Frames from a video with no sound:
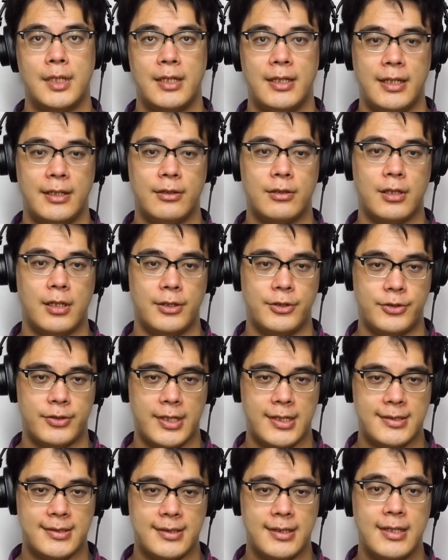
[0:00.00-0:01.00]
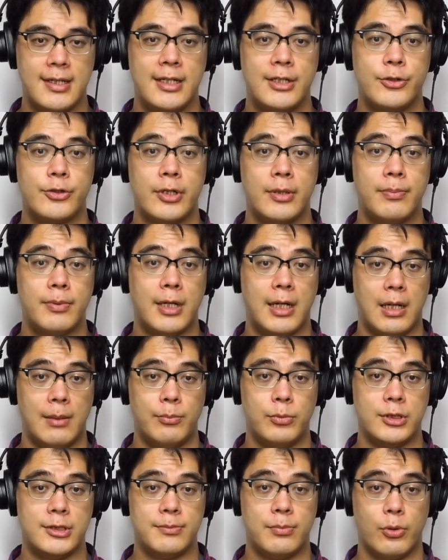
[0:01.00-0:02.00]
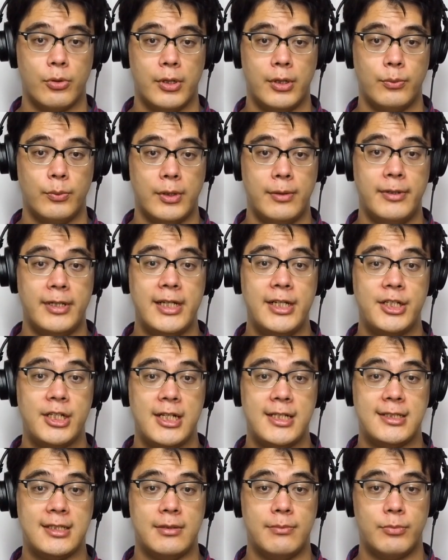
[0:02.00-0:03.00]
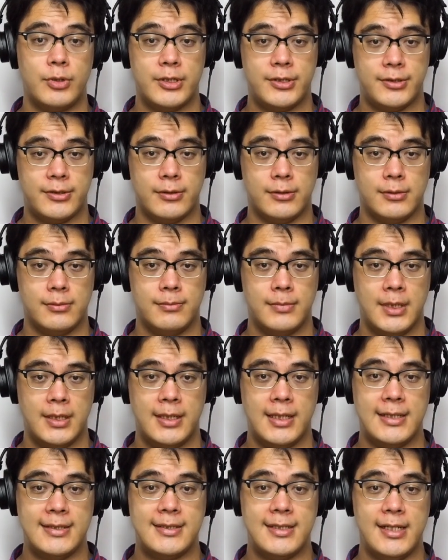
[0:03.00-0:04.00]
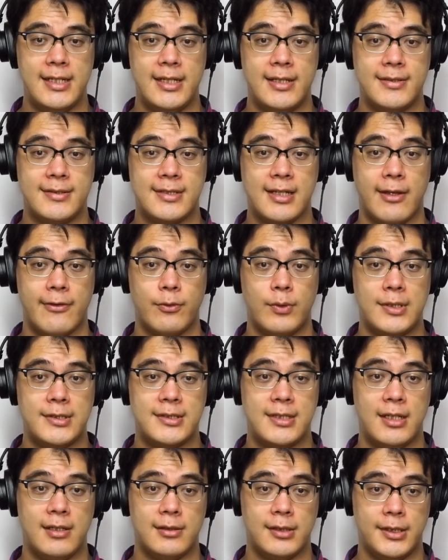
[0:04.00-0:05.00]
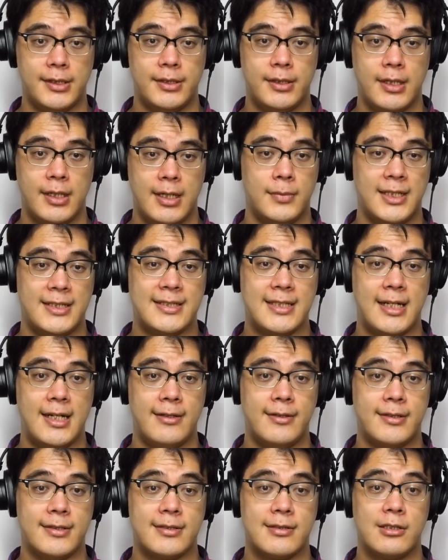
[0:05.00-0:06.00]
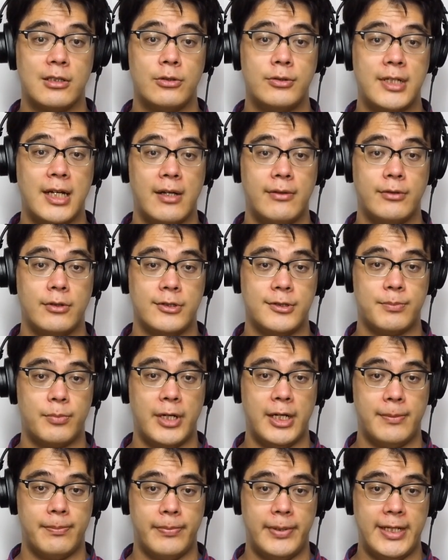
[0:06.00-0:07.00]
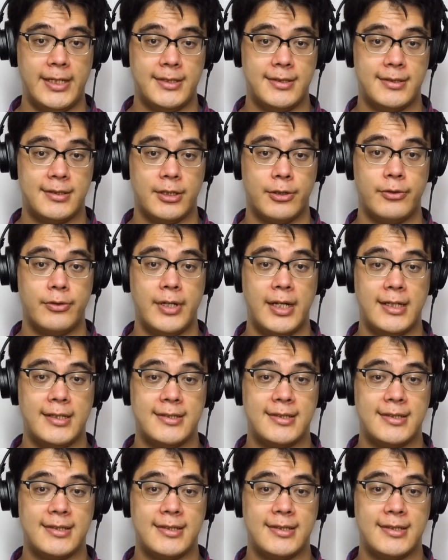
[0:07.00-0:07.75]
In contrast, trip hop was born when DJs in Bristol, a city in southwest England, decided to slow down those breakbeats to create a